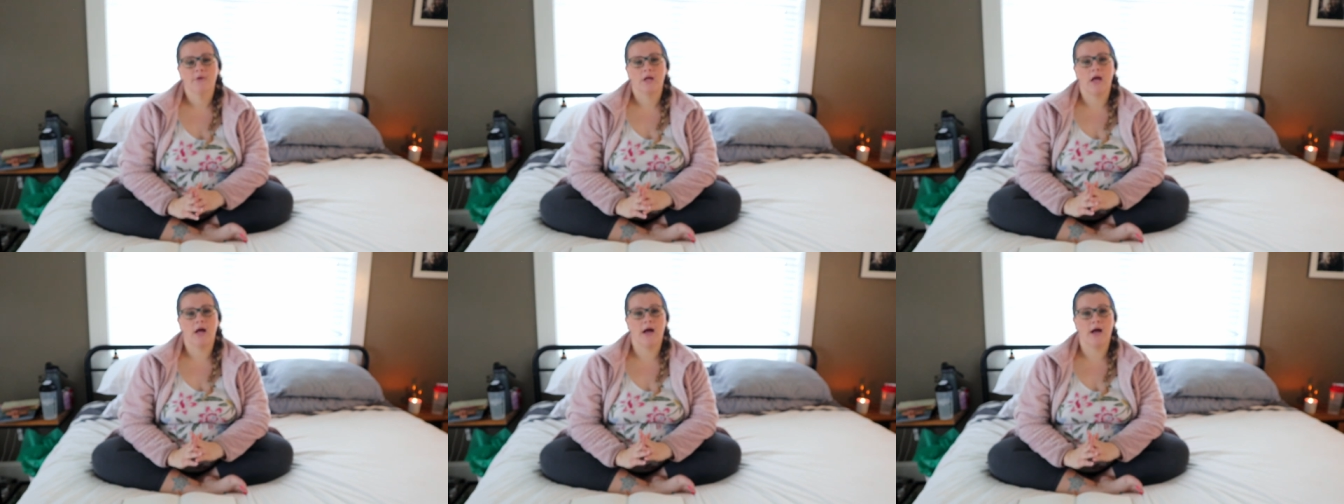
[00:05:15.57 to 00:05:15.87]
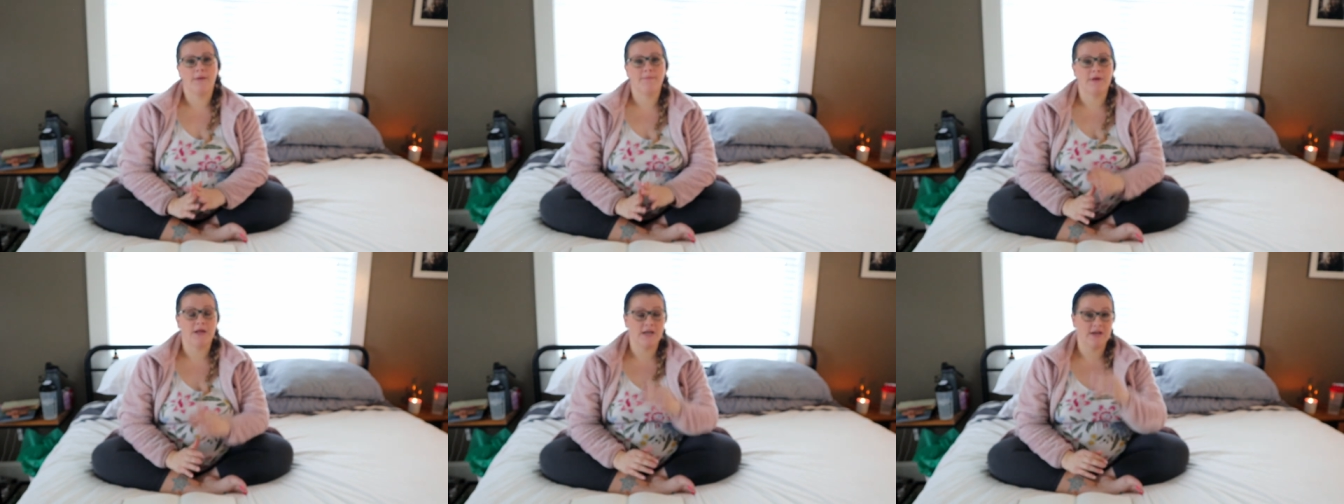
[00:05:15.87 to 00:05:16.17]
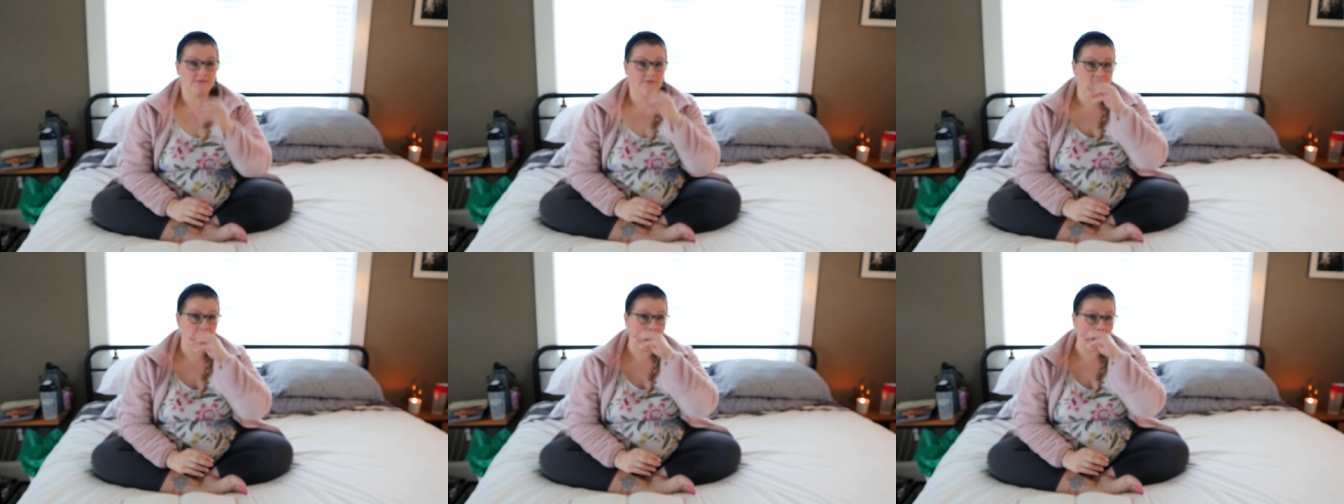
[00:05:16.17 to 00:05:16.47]
and
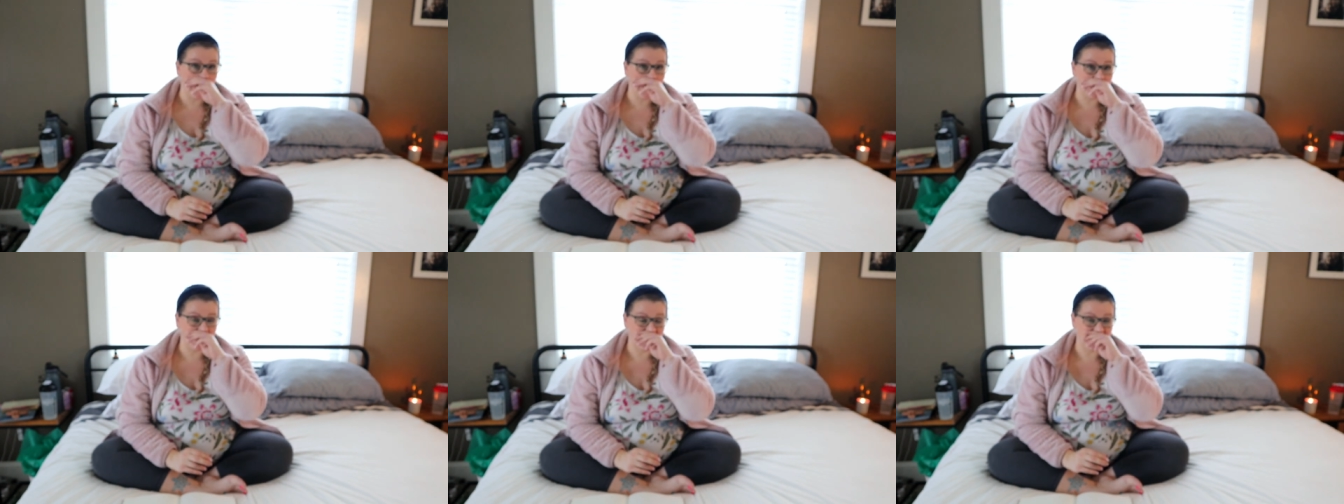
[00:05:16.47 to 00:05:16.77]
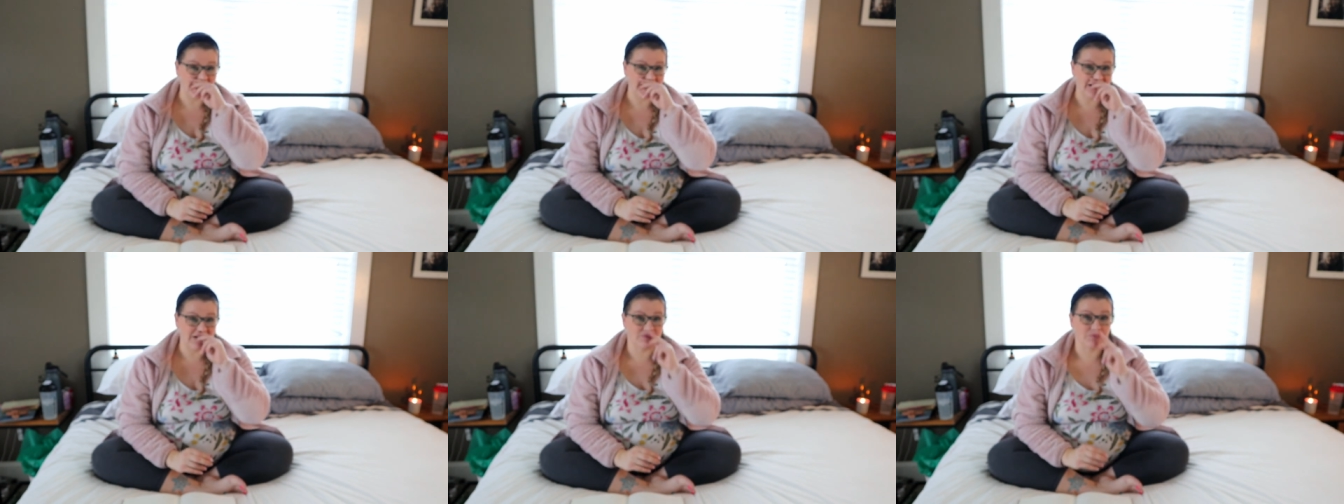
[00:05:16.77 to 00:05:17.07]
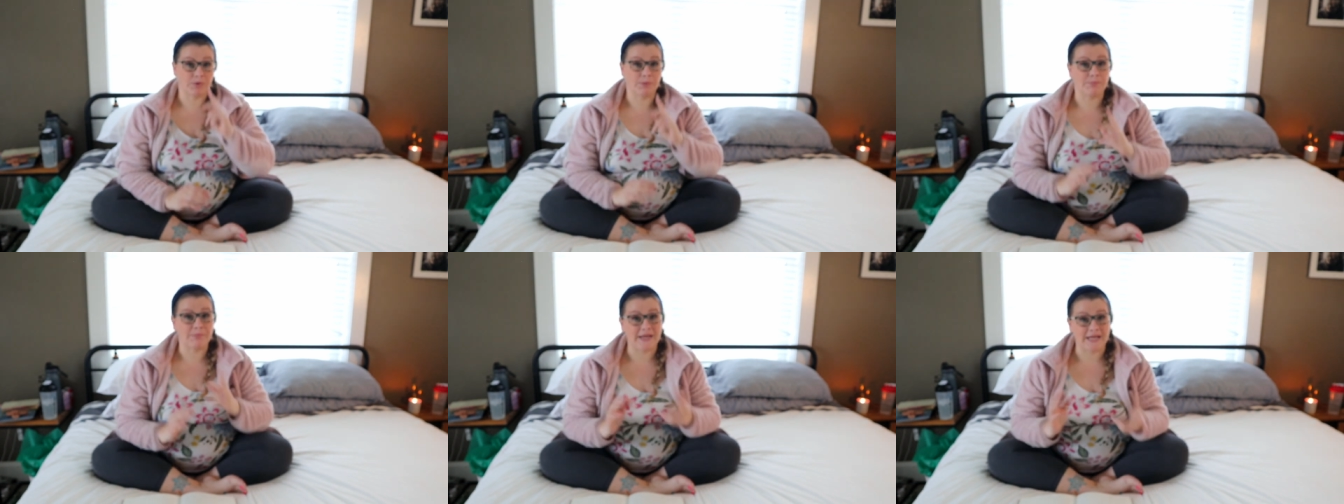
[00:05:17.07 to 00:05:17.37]
if not,
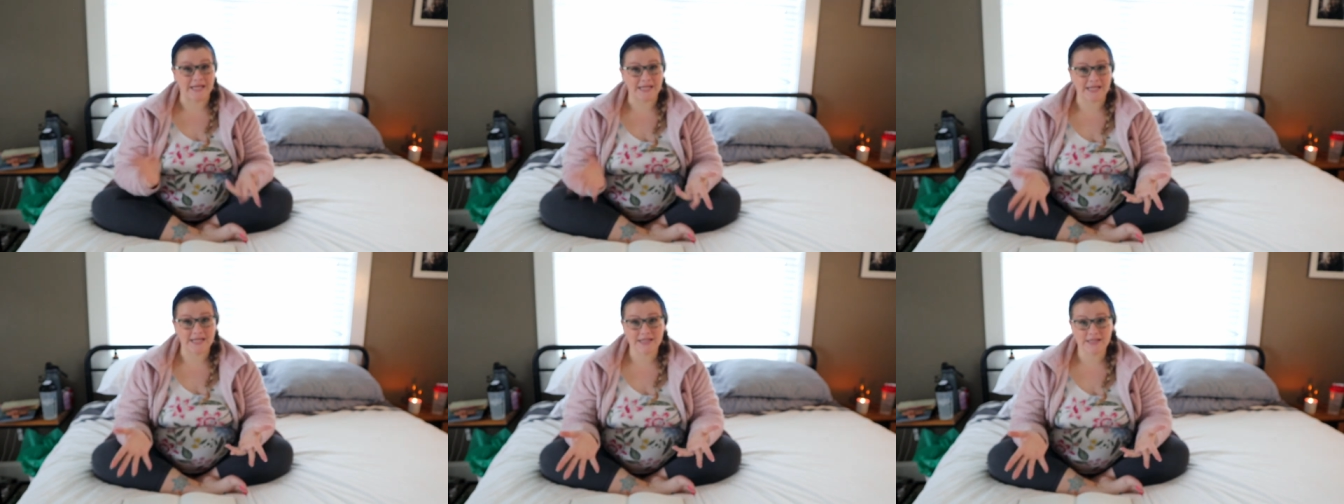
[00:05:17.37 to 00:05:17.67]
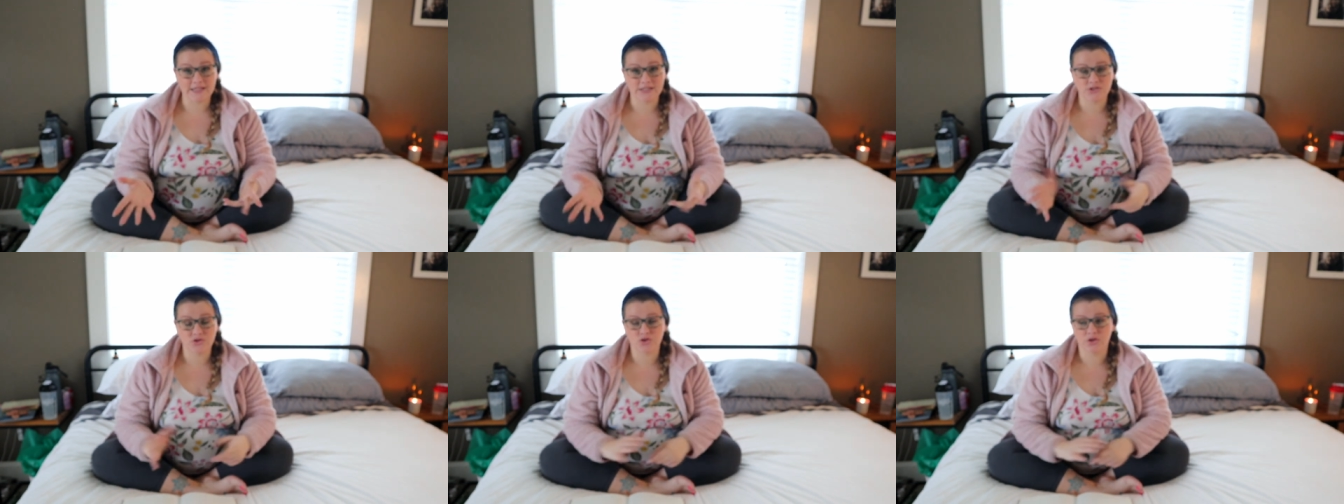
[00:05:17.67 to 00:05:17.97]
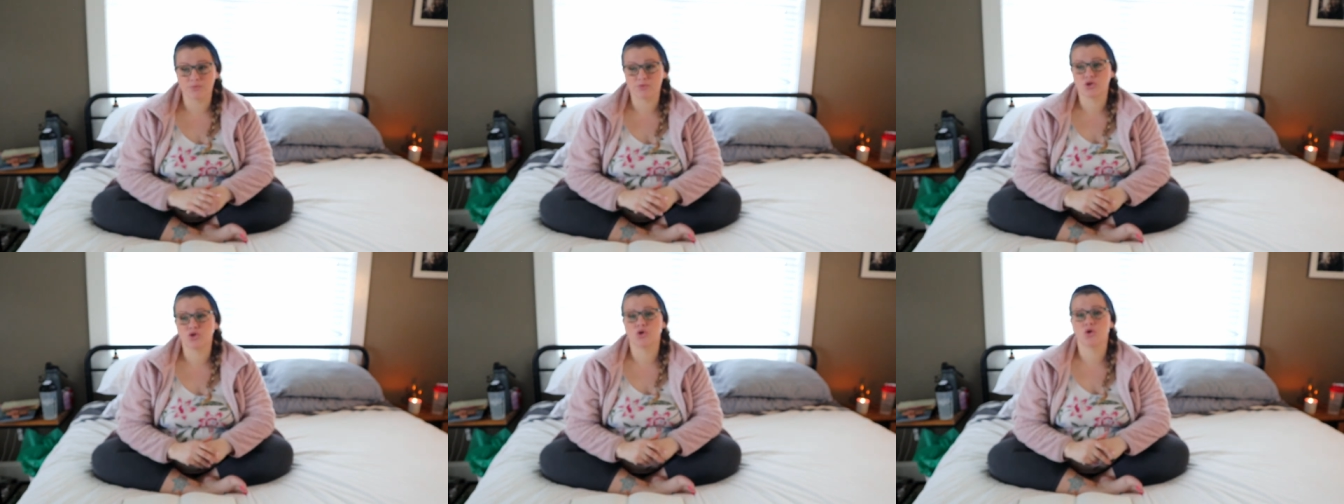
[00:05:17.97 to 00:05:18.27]
repeating the
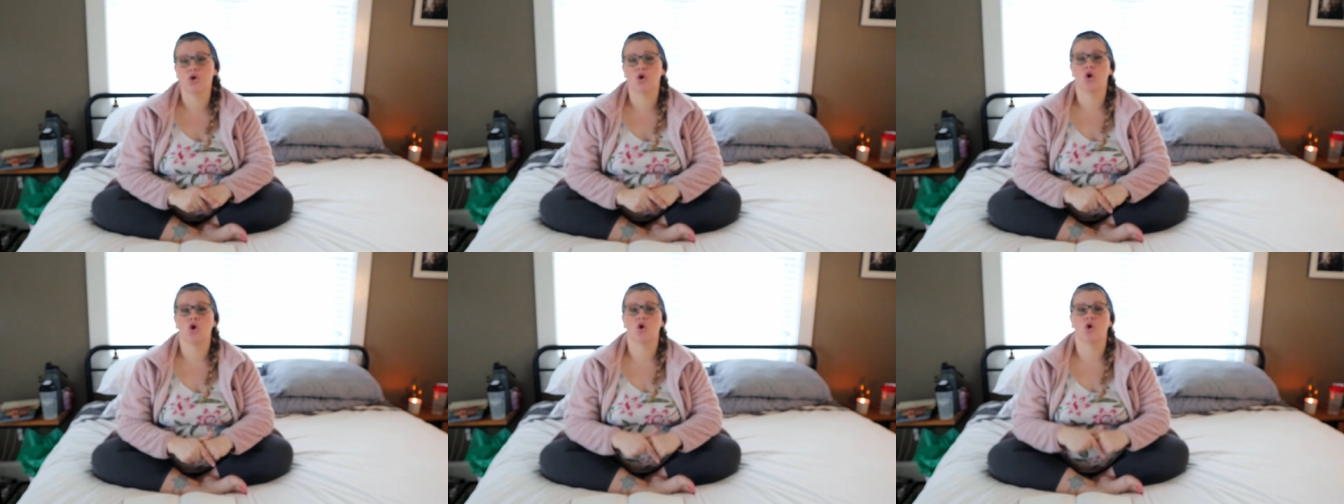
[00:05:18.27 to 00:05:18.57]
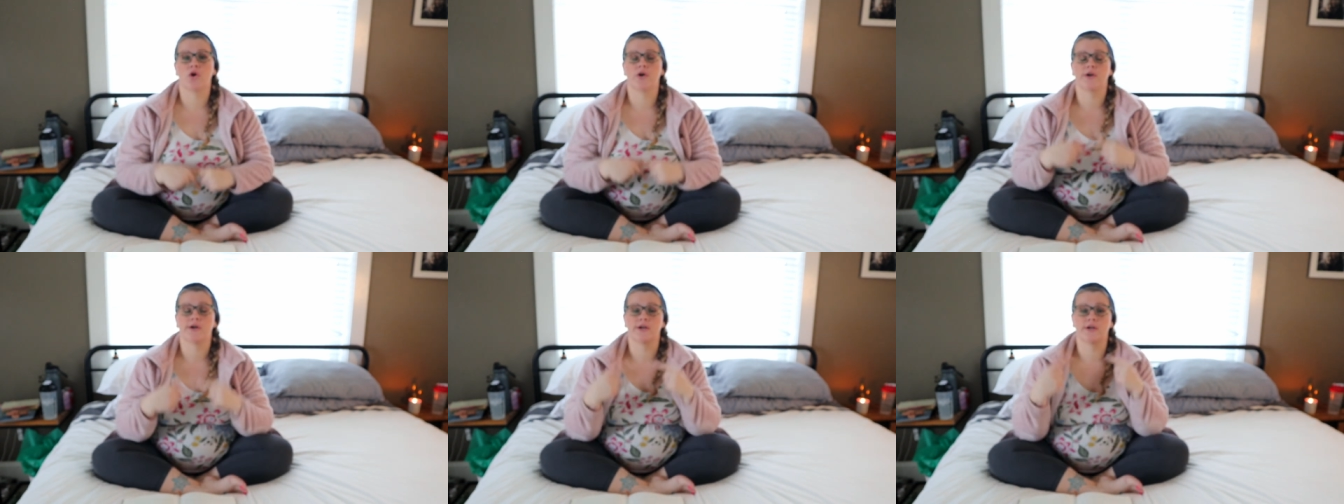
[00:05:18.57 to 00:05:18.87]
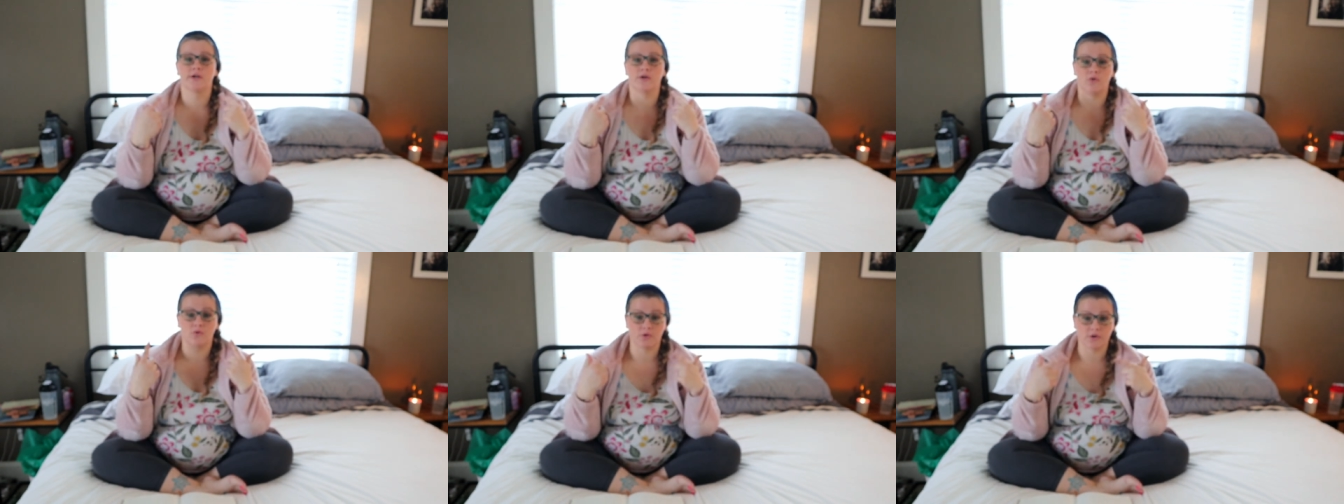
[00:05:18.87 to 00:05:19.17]
scripture
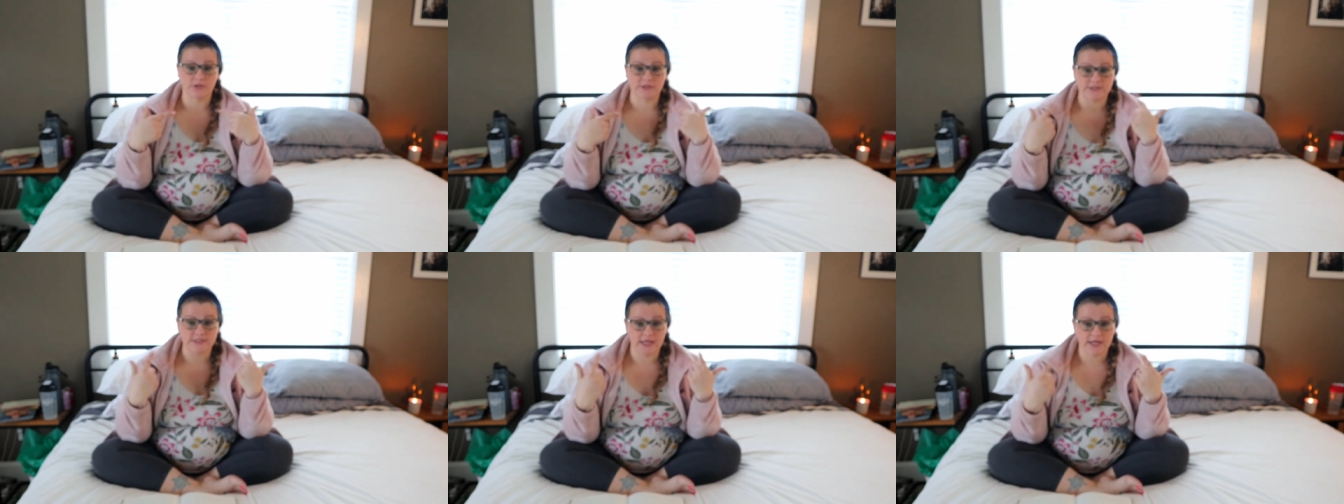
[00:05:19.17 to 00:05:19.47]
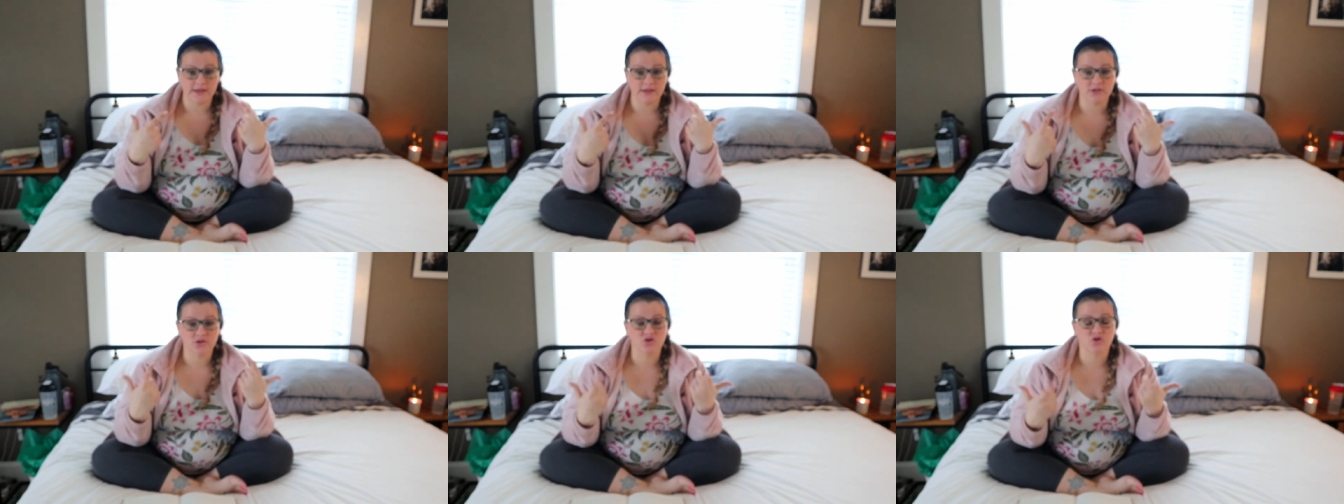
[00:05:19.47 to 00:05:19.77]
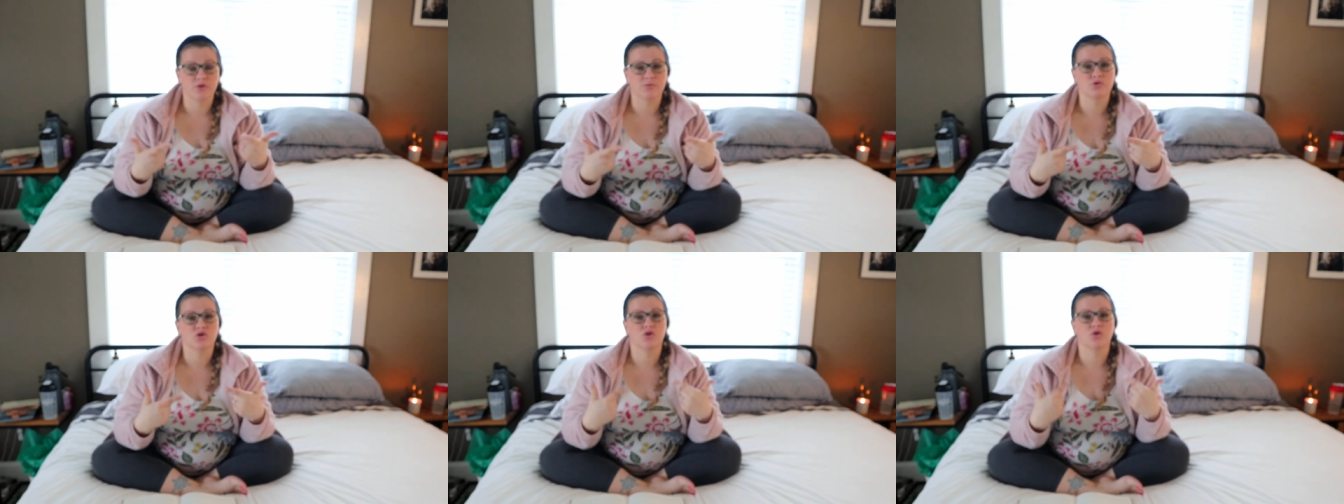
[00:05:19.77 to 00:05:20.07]
or saying the
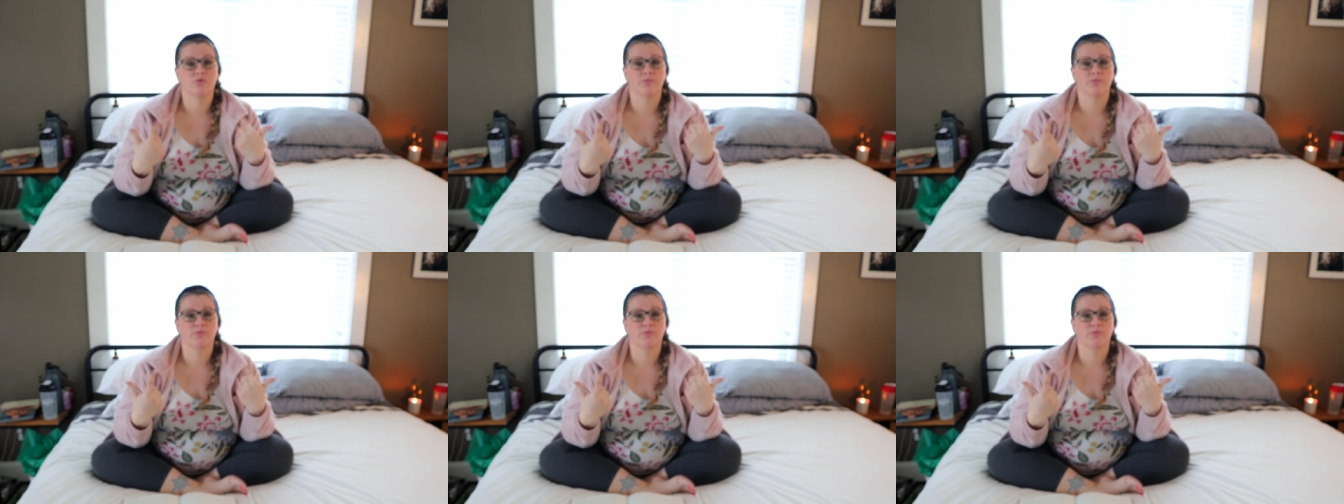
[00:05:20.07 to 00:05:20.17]
scripture,